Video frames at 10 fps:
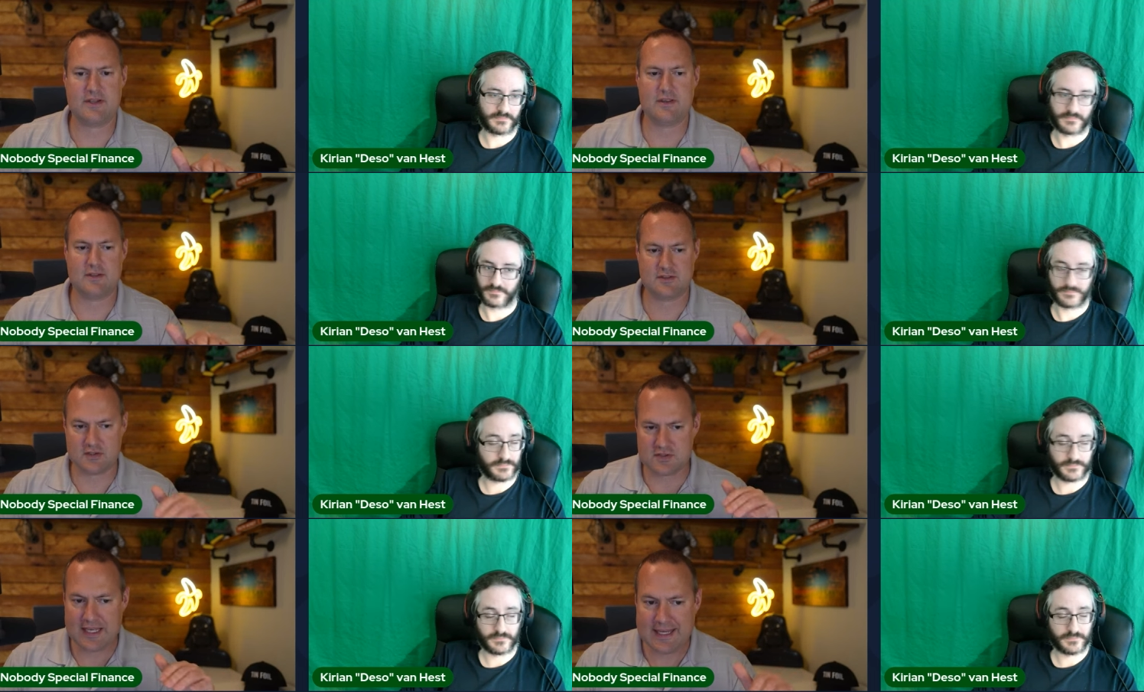Speaker 1: This
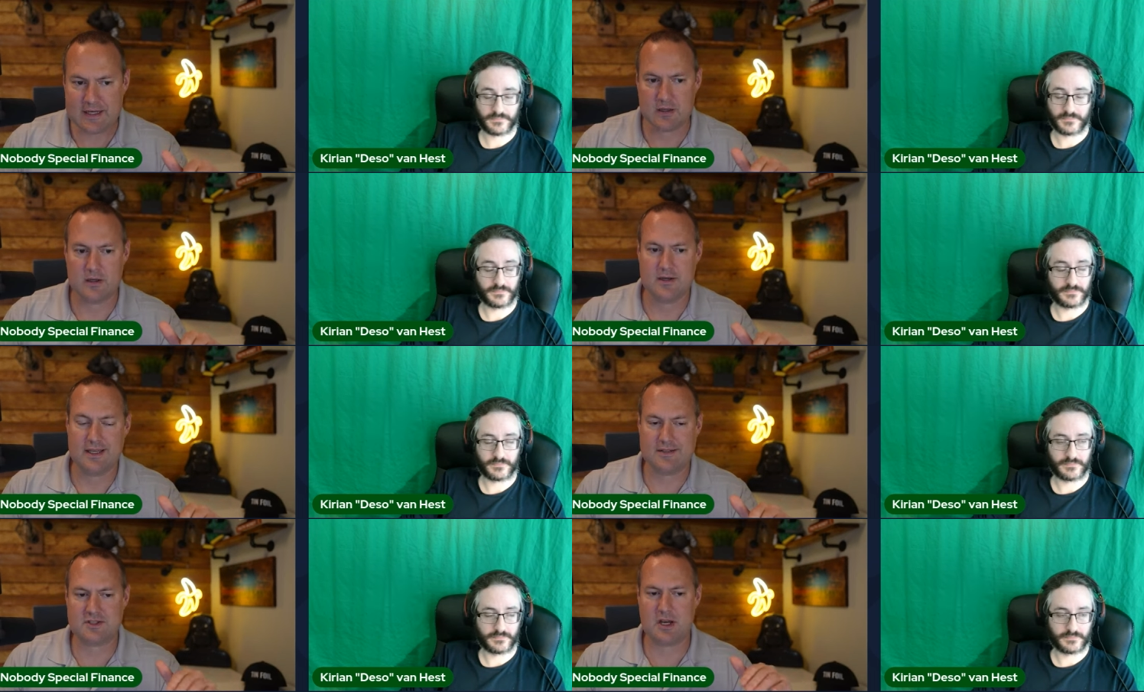is here.
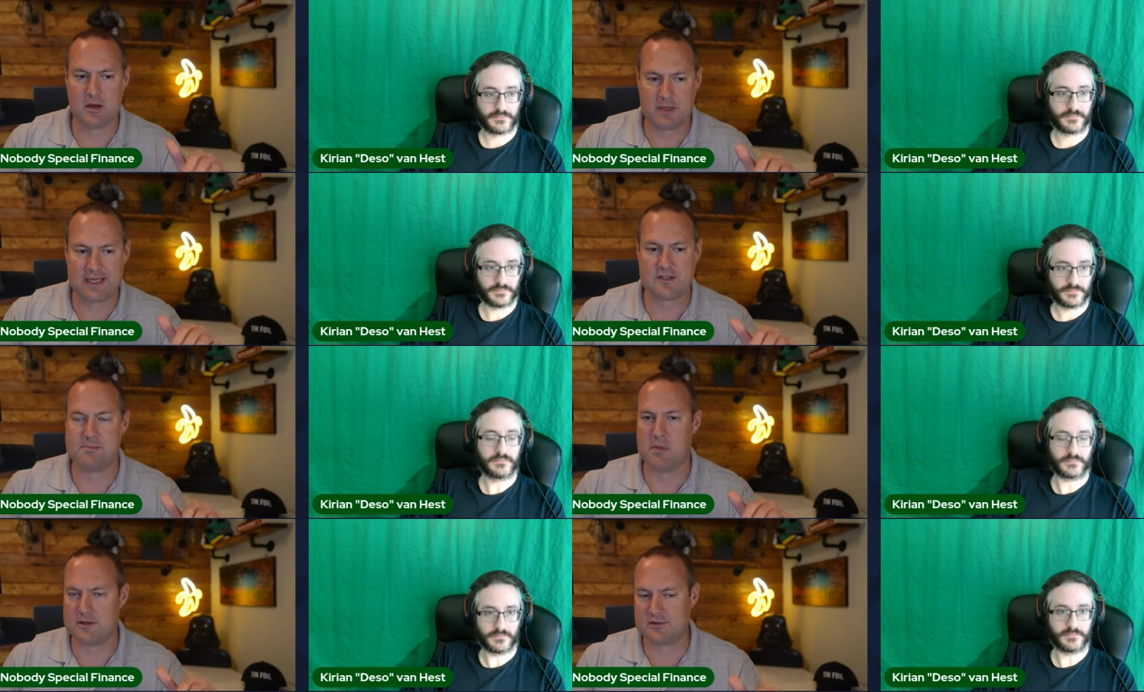It's coming. It's
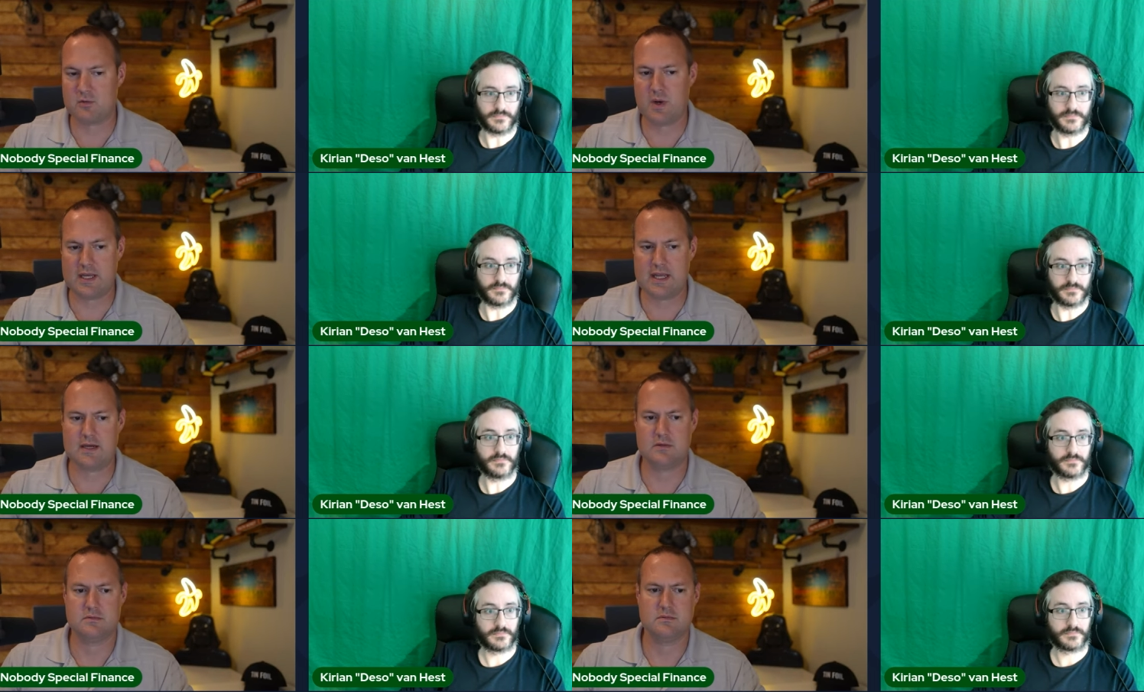months away
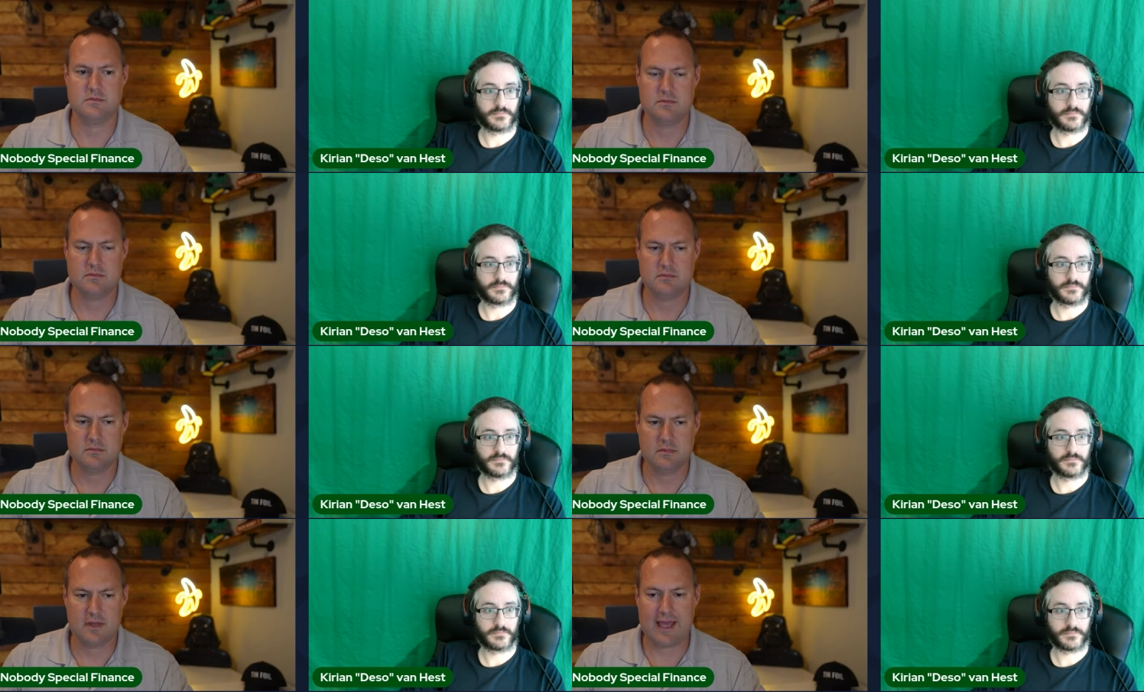now.
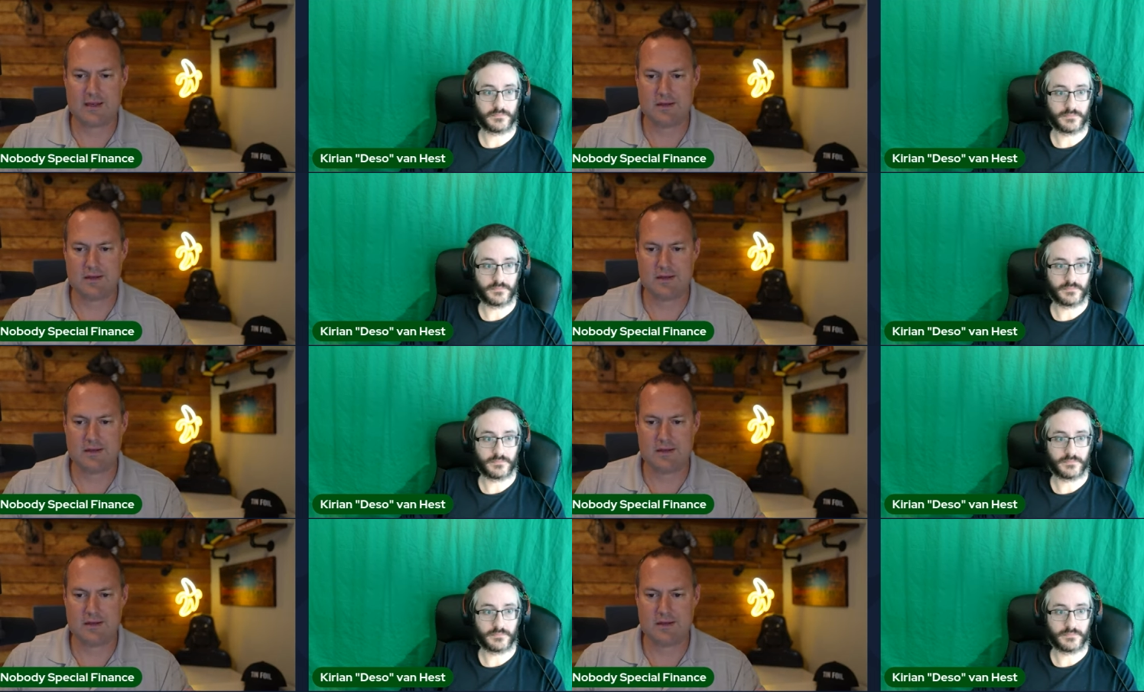That